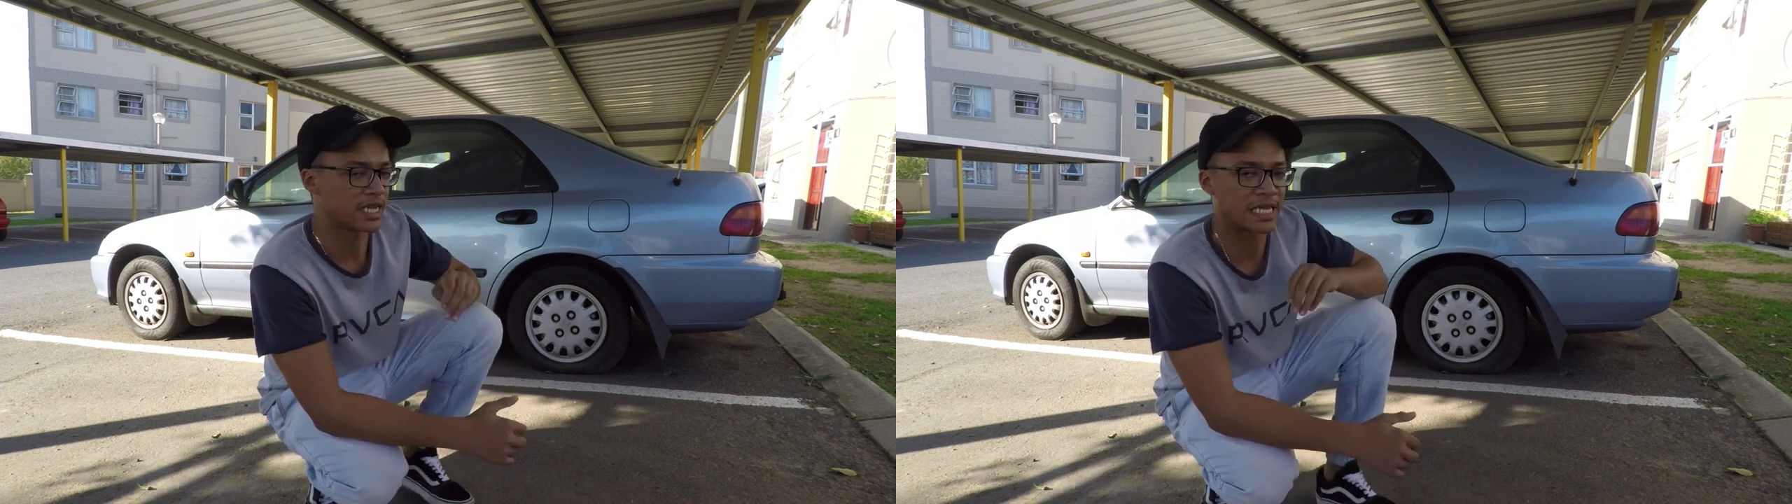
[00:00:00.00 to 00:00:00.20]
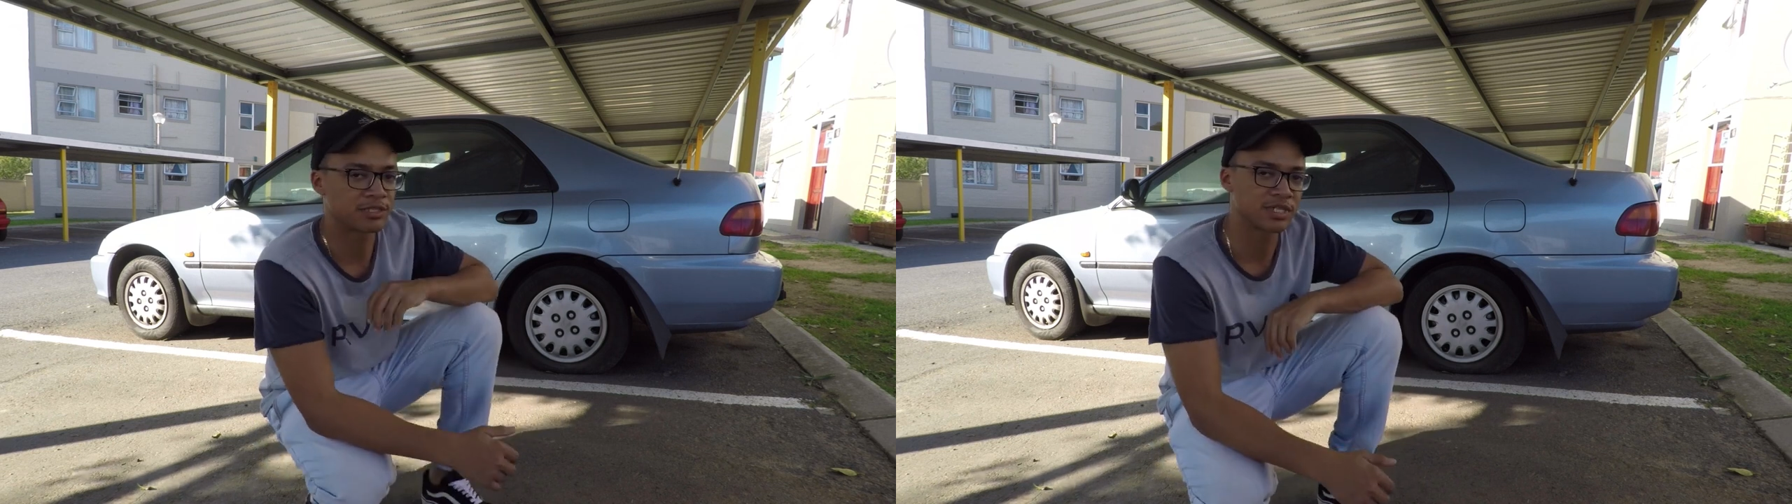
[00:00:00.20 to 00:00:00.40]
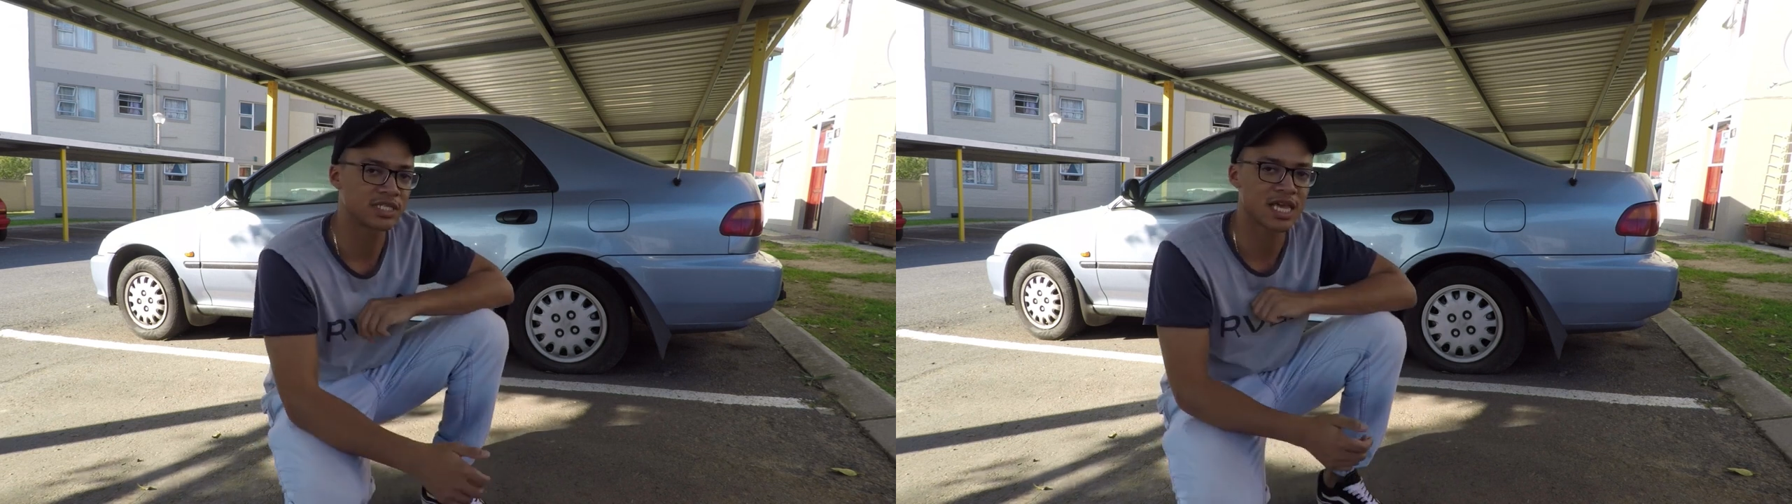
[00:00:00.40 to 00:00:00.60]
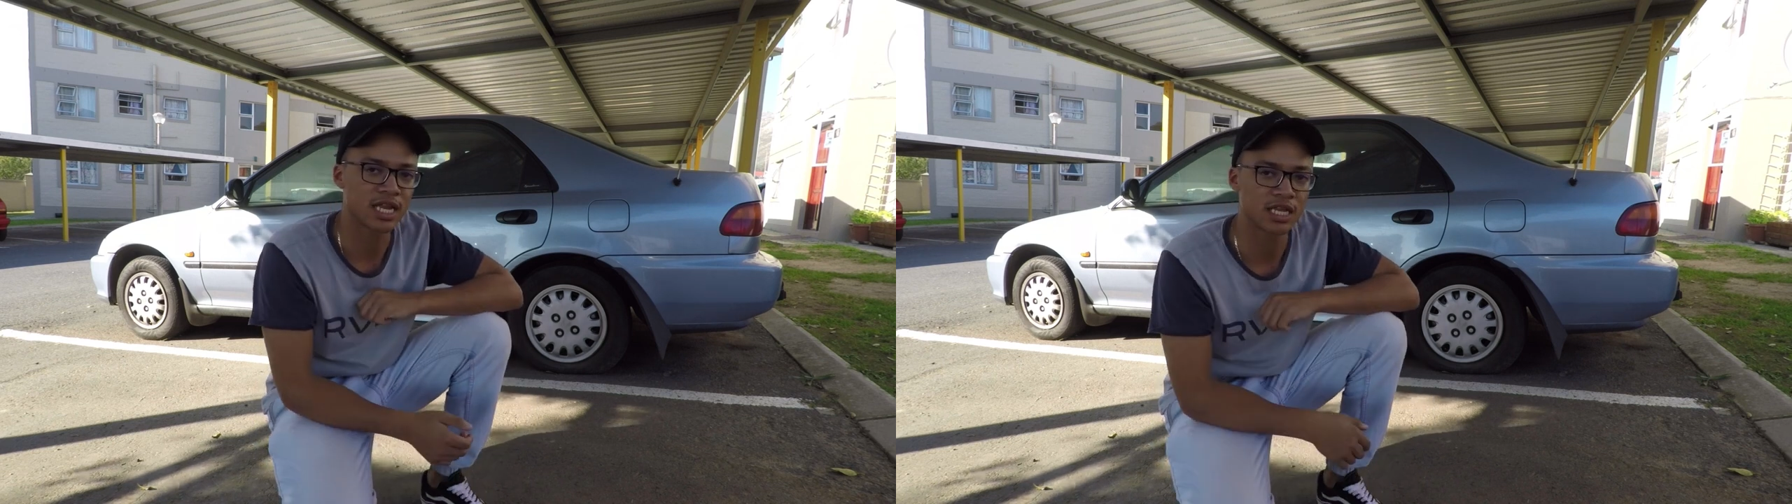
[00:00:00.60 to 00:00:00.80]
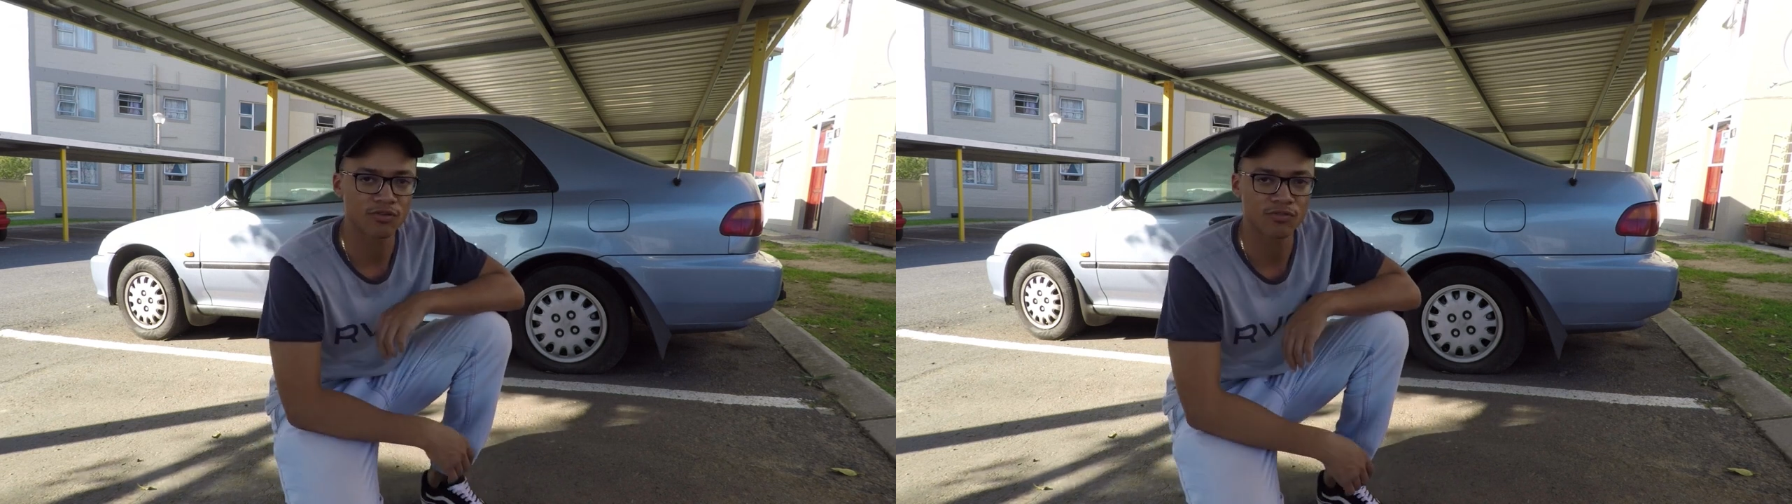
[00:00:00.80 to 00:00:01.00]
It has been
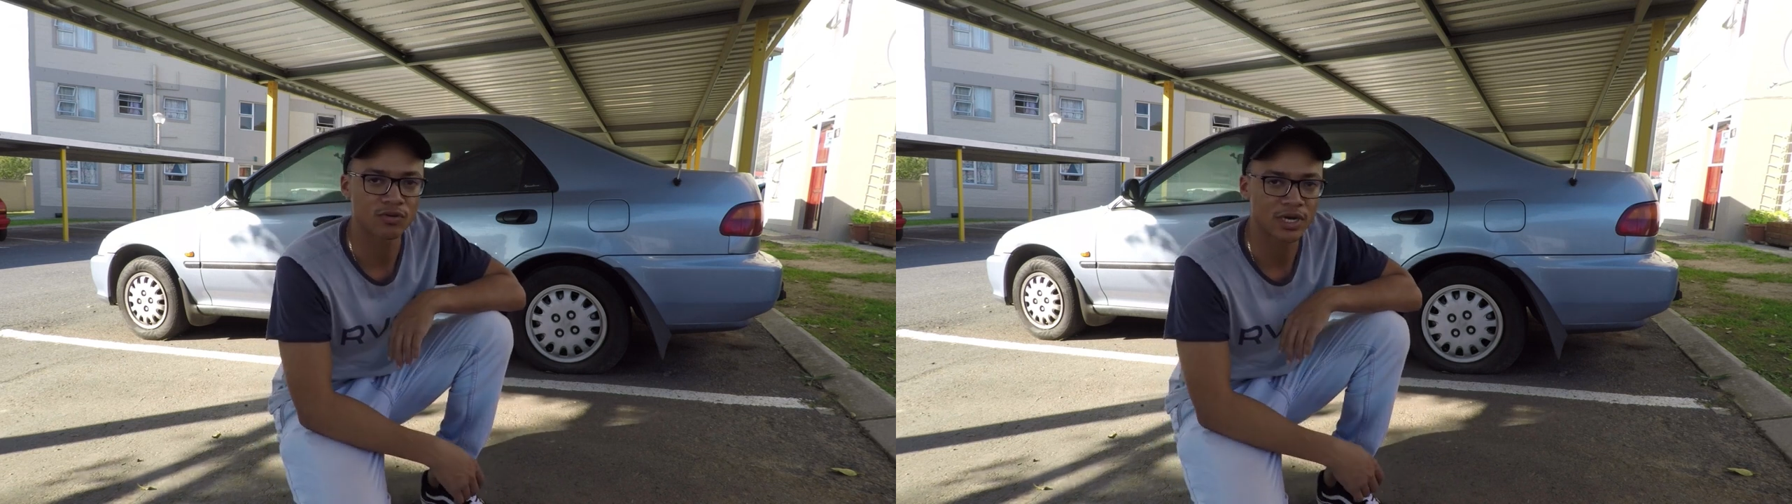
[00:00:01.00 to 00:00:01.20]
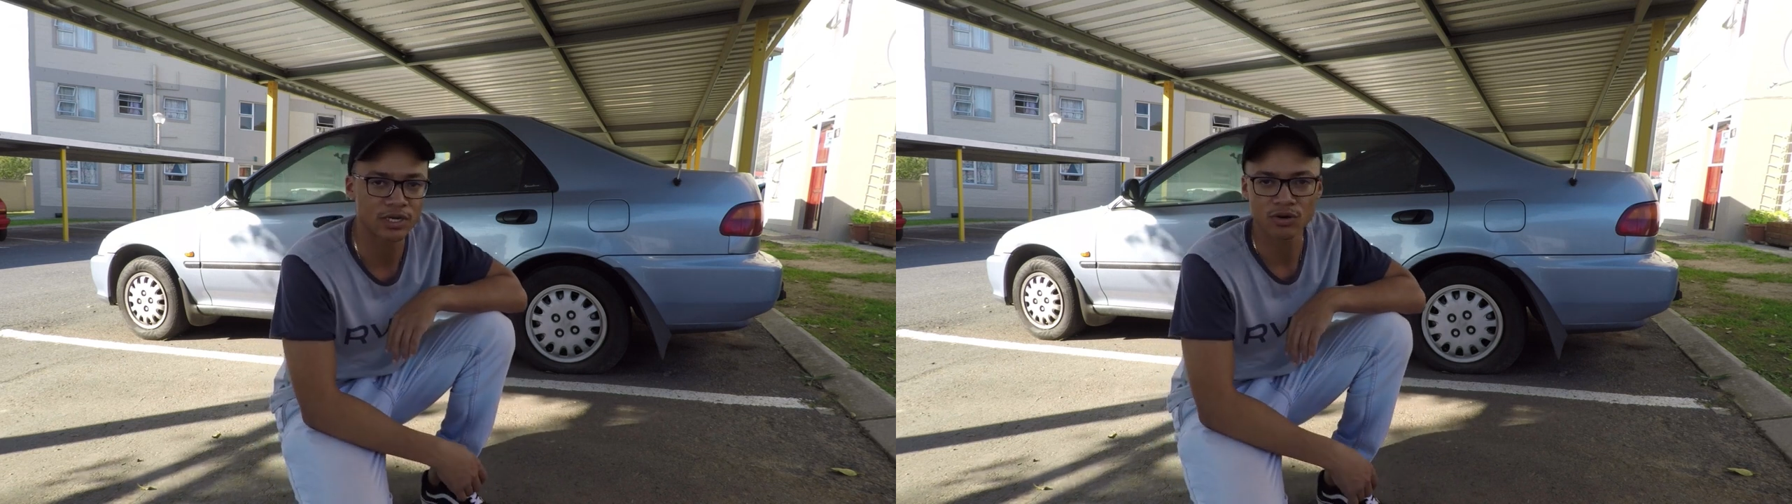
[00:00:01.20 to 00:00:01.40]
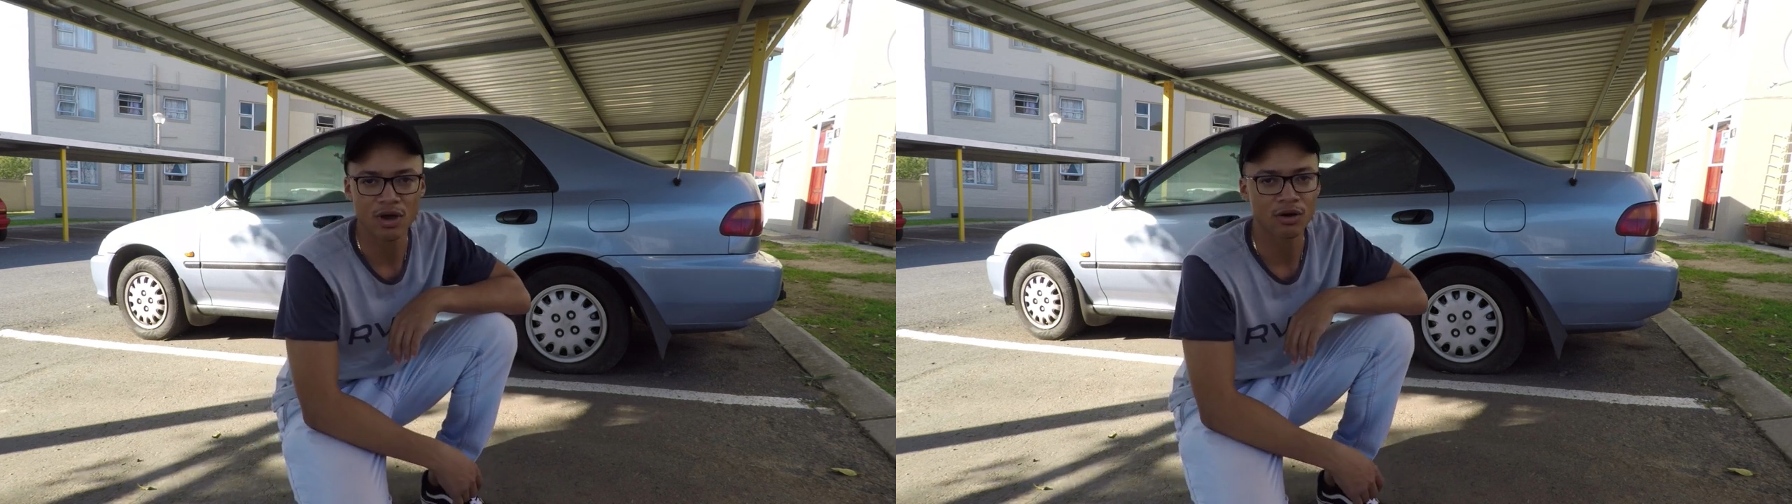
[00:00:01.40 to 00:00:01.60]
standing for I don't know